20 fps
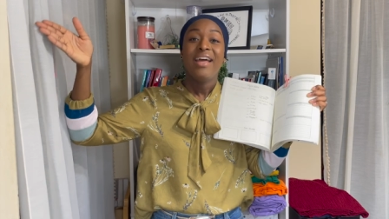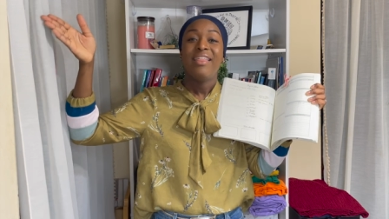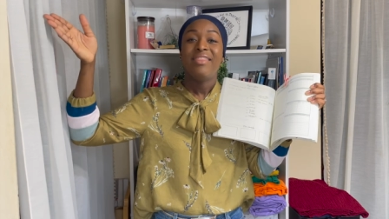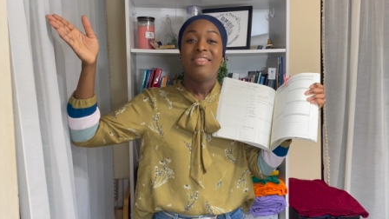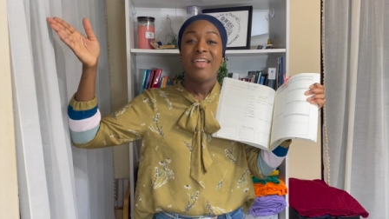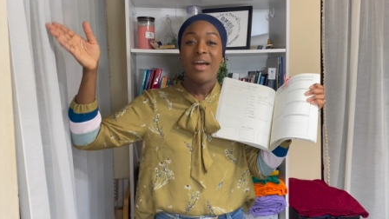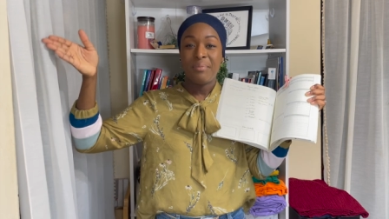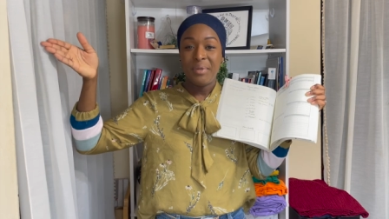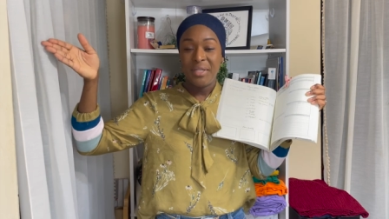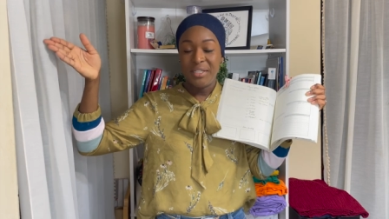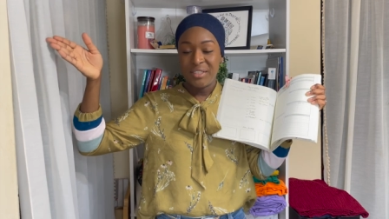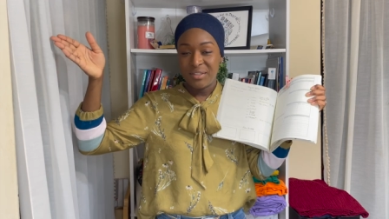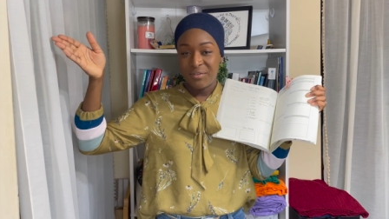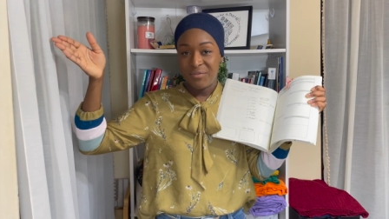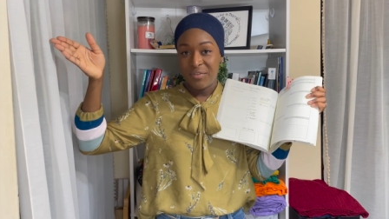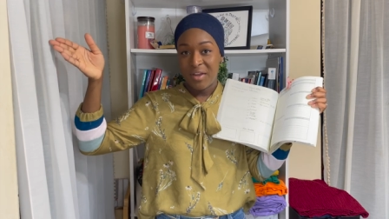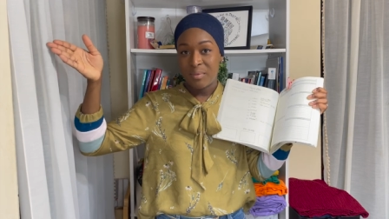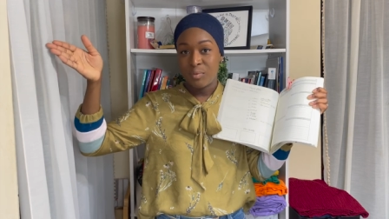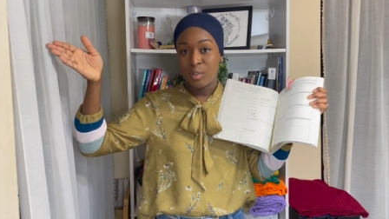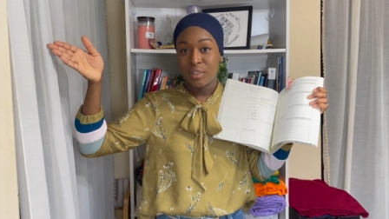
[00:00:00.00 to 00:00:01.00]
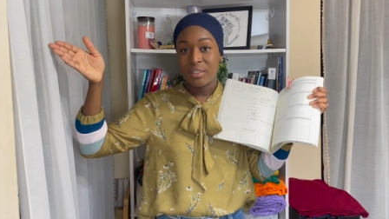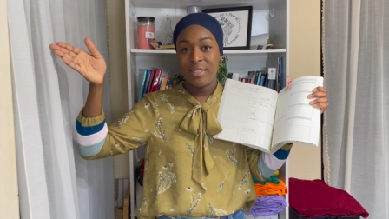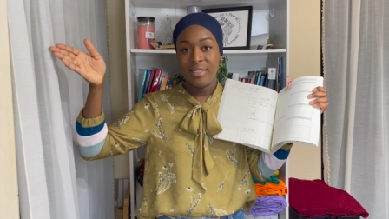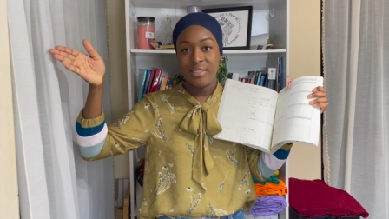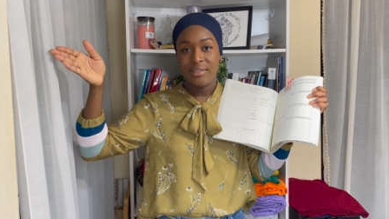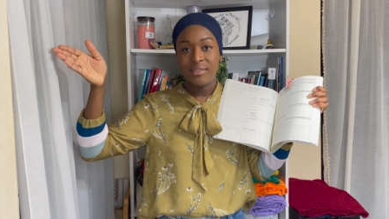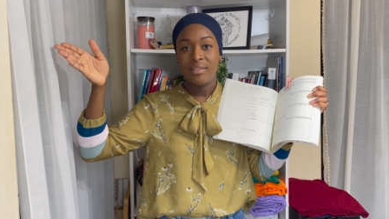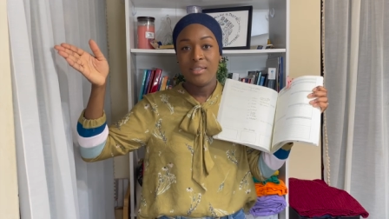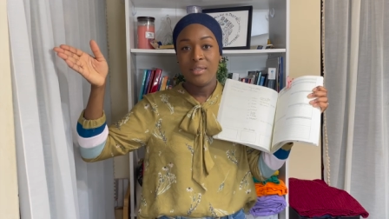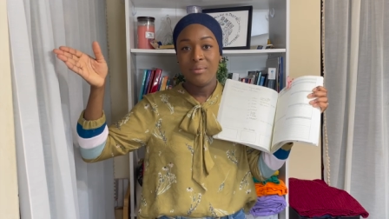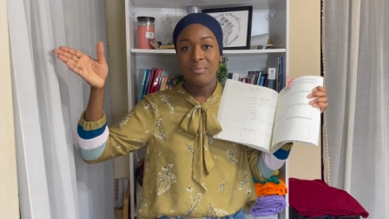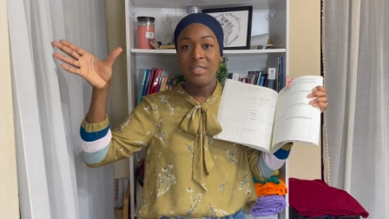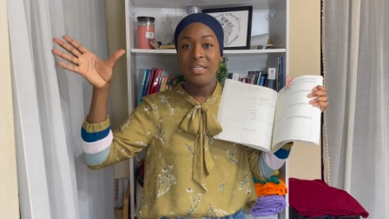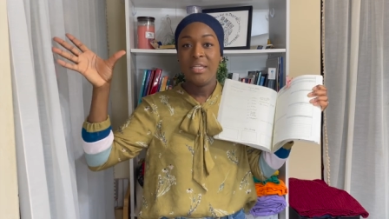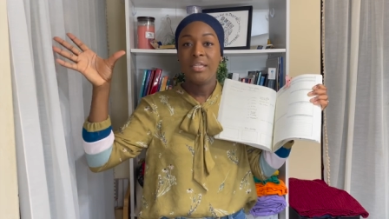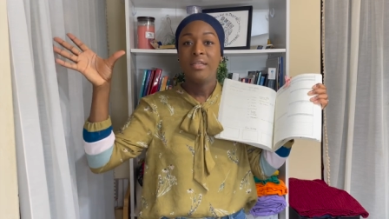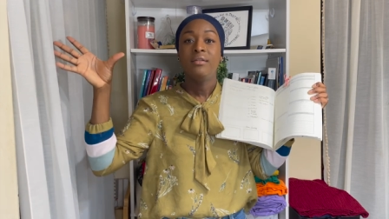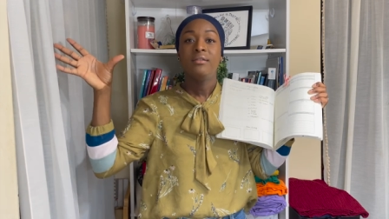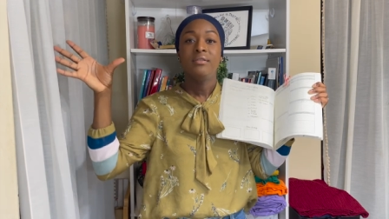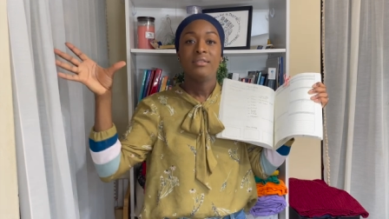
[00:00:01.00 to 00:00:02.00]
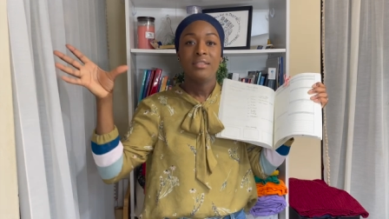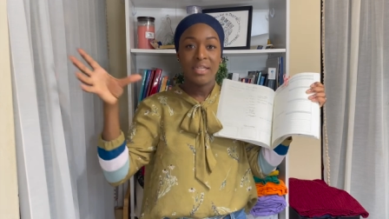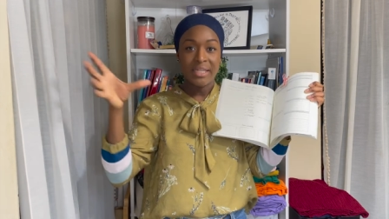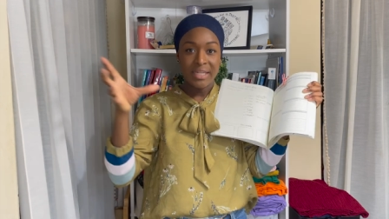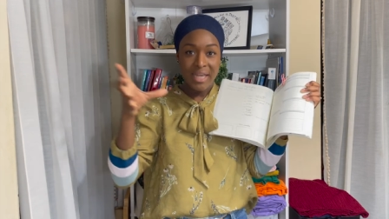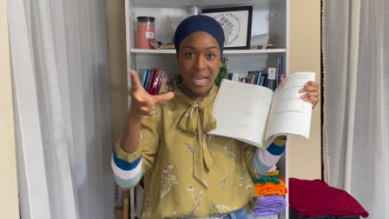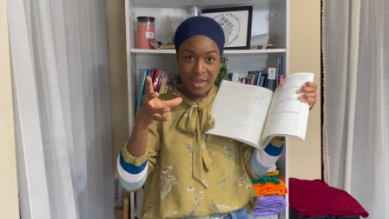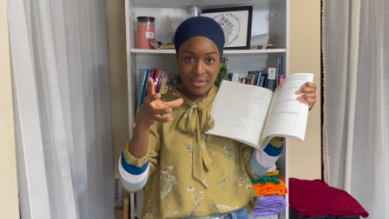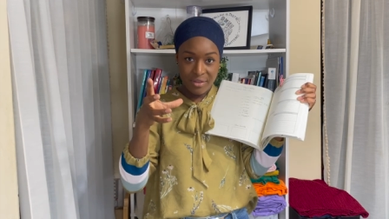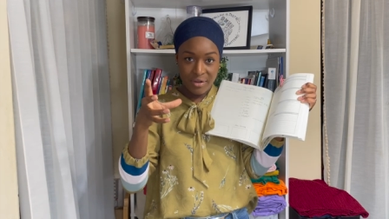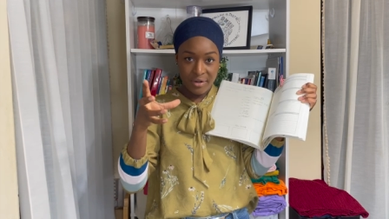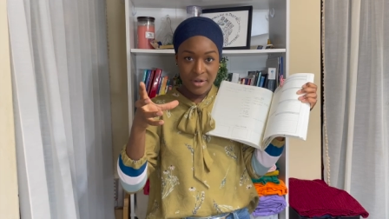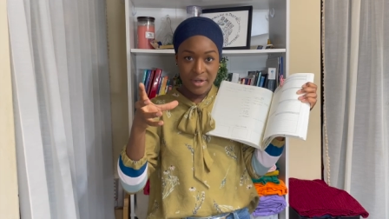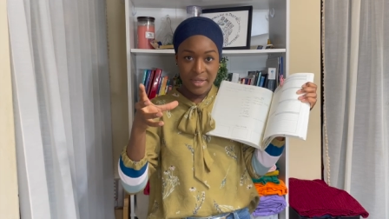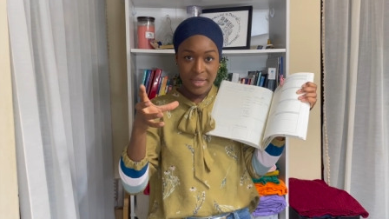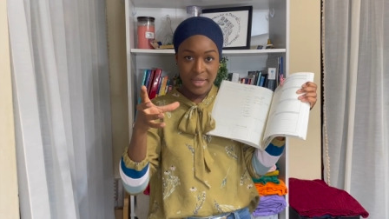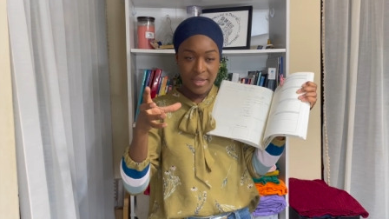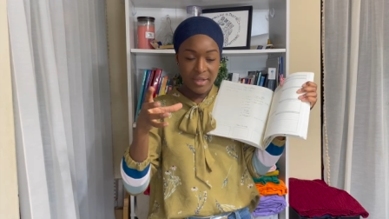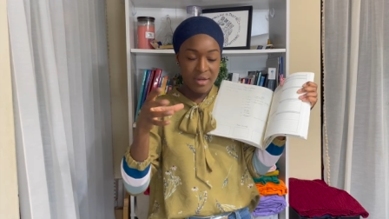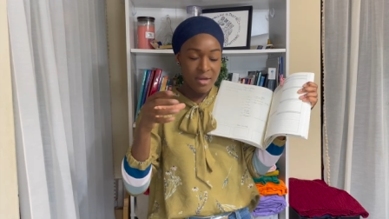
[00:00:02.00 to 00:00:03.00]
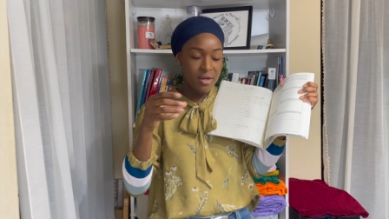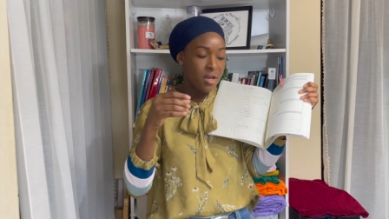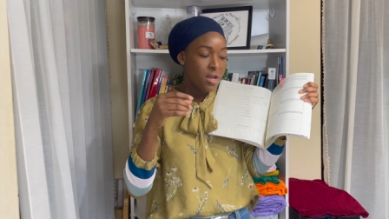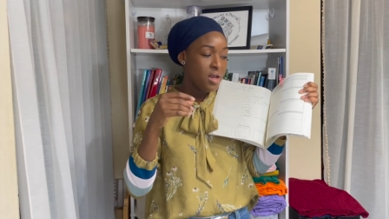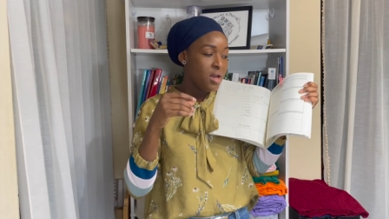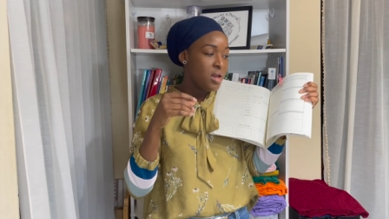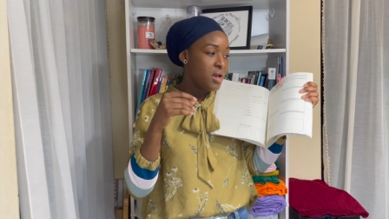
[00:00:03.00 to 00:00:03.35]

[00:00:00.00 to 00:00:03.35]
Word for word: that piece of fabric needs to be to gather in